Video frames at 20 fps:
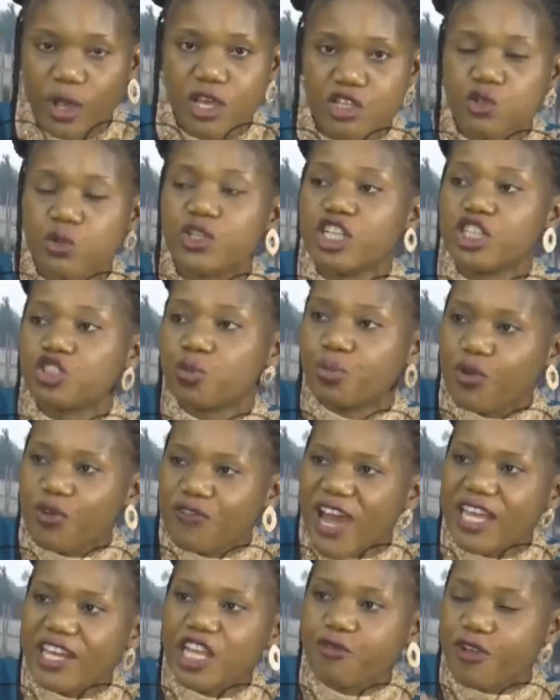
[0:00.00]
So they should
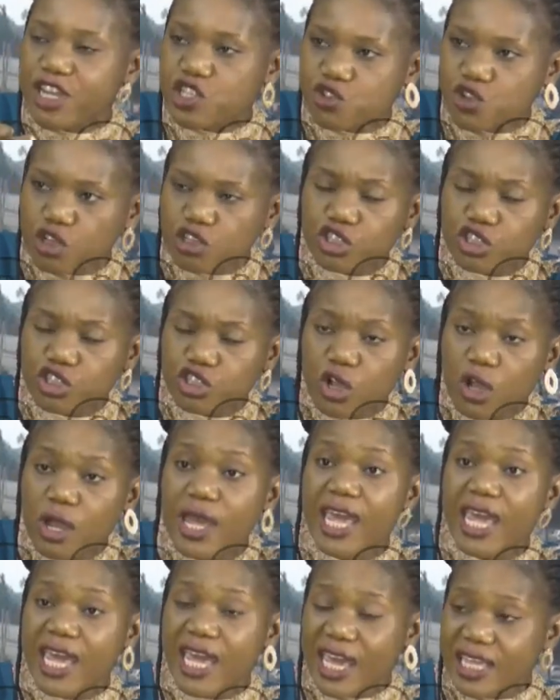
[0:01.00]
provide infrastructure
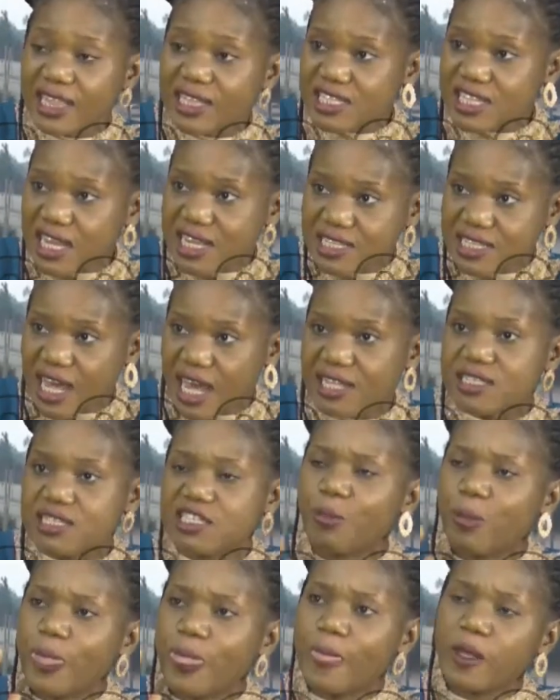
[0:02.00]
in the sense that
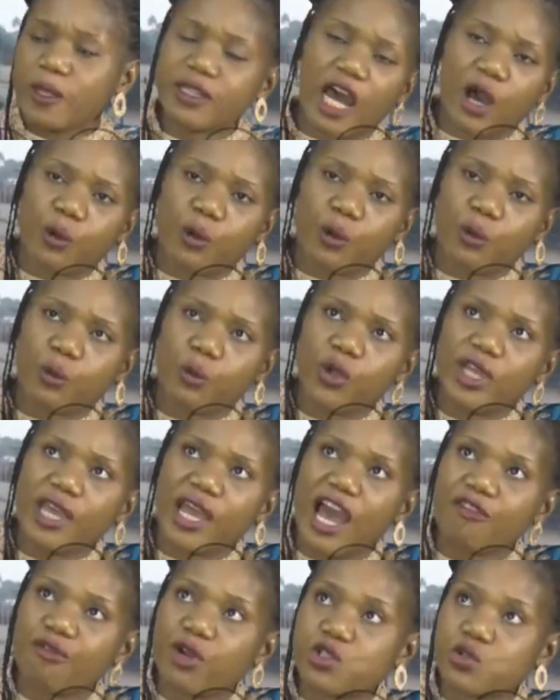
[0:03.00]
now we
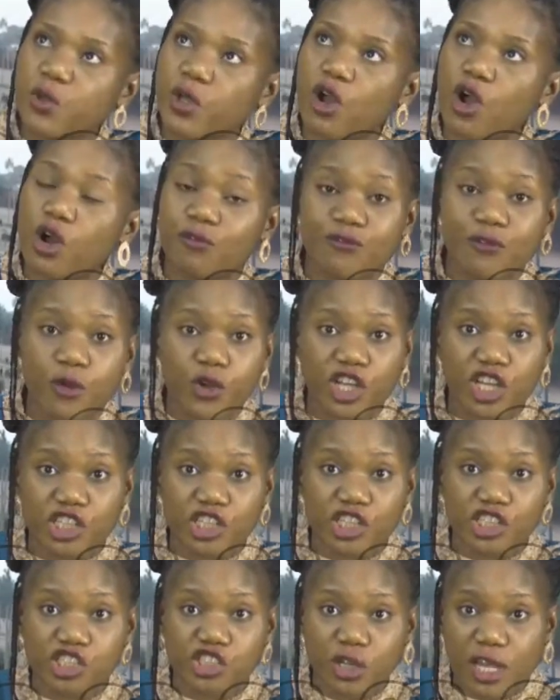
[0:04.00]
have what we call
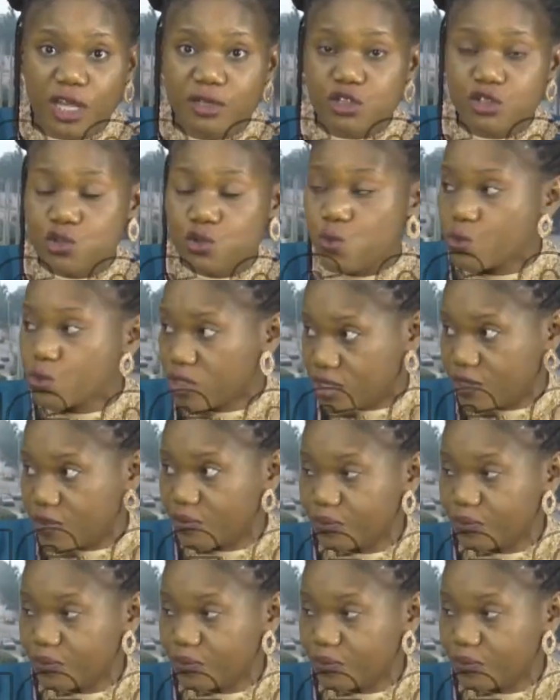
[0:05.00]
vocational schools.